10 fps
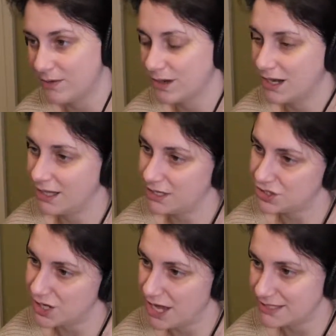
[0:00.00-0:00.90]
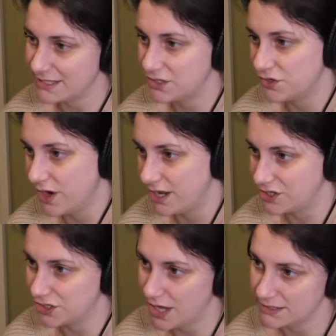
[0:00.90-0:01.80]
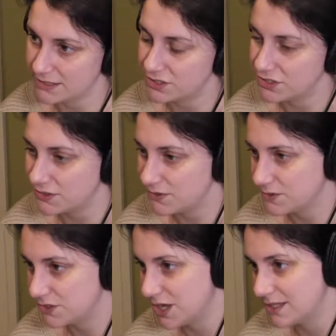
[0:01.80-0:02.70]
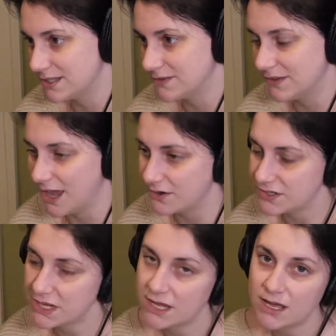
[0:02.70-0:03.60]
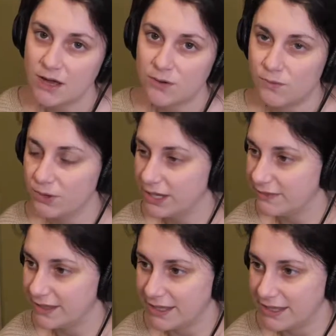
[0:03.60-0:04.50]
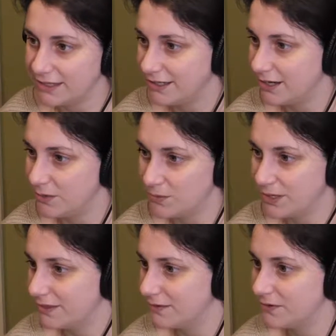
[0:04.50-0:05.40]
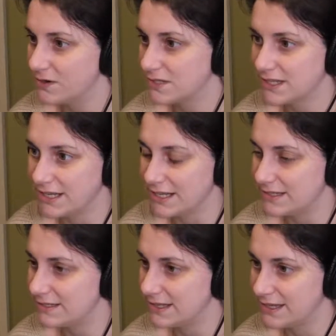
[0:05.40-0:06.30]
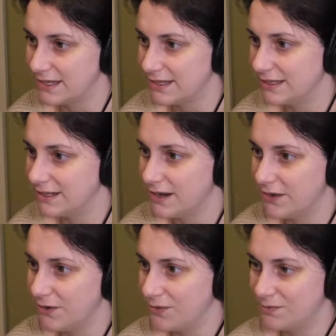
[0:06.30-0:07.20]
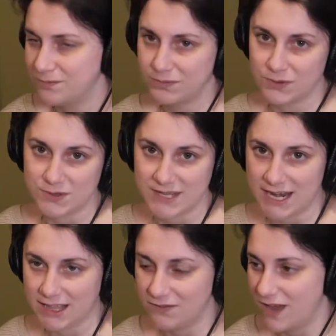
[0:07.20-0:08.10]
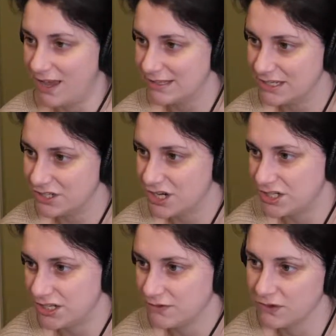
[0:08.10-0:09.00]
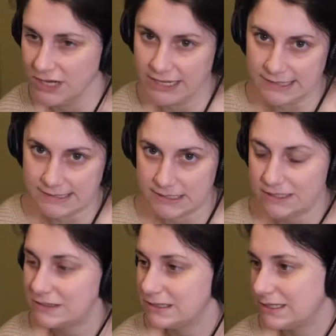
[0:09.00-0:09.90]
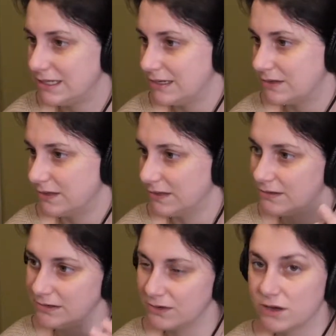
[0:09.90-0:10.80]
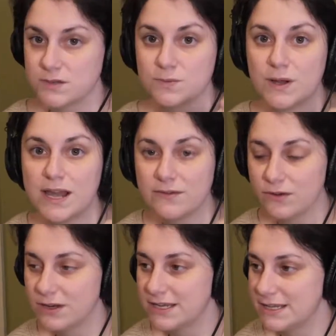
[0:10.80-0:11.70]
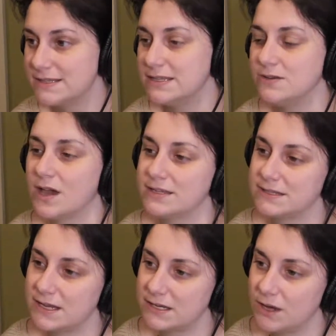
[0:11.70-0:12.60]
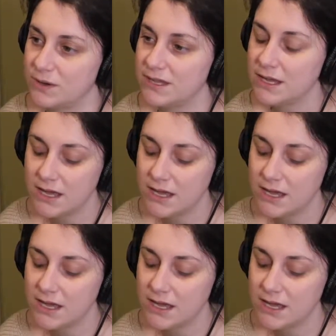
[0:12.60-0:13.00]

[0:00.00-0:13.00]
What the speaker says: We're going to get shots of the dress, shots of the shoes, shots of the flowers. We'll get the first kiss, the reciting the vows, the exchanging of rings, the unity candle, the unity cross, whatever it is that you guys decide to go with.